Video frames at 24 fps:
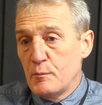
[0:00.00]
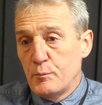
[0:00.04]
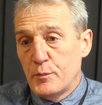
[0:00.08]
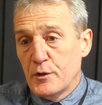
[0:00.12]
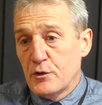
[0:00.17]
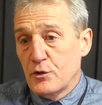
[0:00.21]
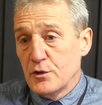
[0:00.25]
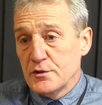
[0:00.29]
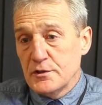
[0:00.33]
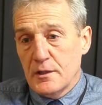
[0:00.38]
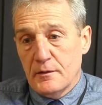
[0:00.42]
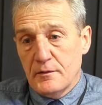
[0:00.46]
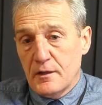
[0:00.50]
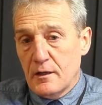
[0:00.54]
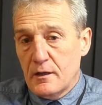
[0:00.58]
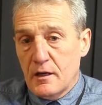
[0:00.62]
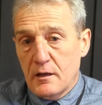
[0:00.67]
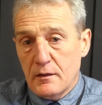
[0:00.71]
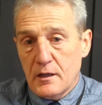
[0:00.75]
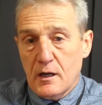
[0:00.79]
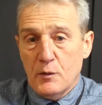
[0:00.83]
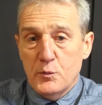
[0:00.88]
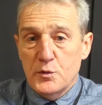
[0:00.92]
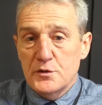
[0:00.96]
because
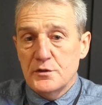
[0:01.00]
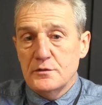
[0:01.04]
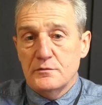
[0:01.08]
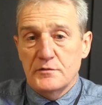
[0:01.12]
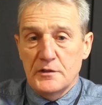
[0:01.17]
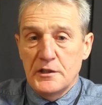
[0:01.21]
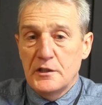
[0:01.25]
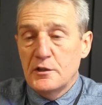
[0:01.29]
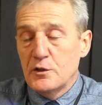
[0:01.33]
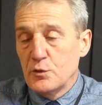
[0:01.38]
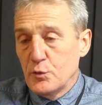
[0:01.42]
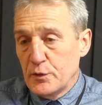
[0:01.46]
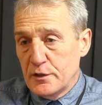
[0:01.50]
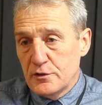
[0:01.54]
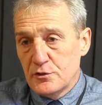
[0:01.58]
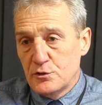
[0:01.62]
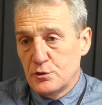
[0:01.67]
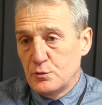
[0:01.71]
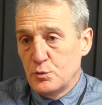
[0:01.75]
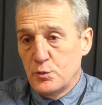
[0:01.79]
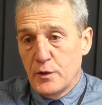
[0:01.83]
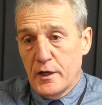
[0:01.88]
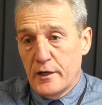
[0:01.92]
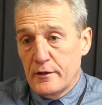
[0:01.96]
I was equally as
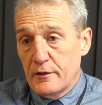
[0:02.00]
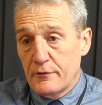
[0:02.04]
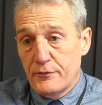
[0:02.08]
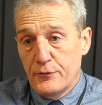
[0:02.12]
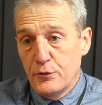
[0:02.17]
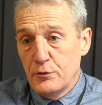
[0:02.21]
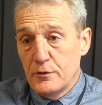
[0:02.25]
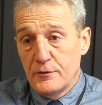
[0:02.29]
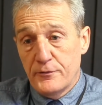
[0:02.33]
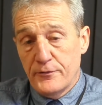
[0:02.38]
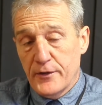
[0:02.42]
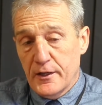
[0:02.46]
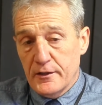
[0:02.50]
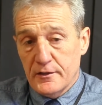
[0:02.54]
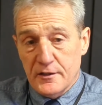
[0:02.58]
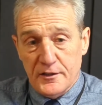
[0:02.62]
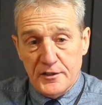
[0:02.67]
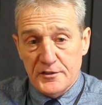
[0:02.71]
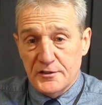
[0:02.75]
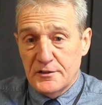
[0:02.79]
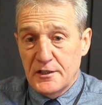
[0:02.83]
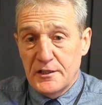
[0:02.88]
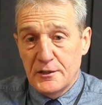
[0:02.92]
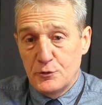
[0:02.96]
good by either foot. In fact, to
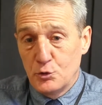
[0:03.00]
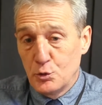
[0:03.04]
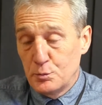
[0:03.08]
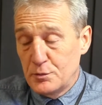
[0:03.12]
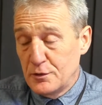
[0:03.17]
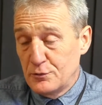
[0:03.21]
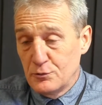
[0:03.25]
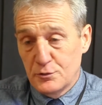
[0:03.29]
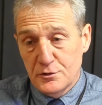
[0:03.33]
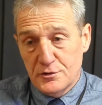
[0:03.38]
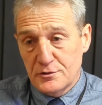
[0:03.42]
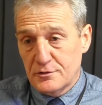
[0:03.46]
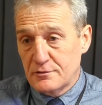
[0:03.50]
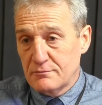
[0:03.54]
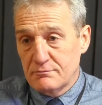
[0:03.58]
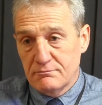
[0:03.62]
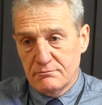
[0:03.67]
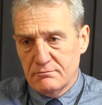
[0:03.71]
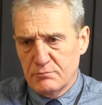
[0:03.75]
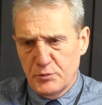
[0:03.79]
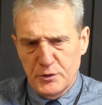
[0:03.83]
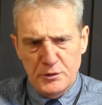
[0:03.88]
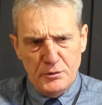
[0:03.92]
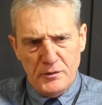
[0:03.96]
this day, nobody knows,
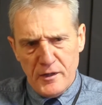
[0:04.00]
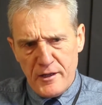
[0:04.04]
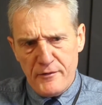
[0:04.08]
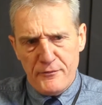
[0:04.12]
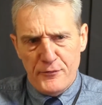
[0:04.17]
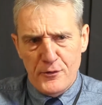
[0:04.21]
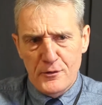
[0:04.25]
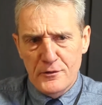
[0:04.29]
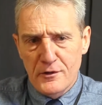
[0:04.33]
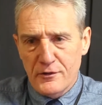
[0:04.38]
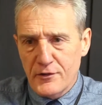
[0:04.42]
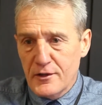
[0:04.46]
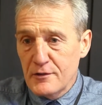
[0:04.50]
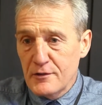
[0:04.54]
were you left foot or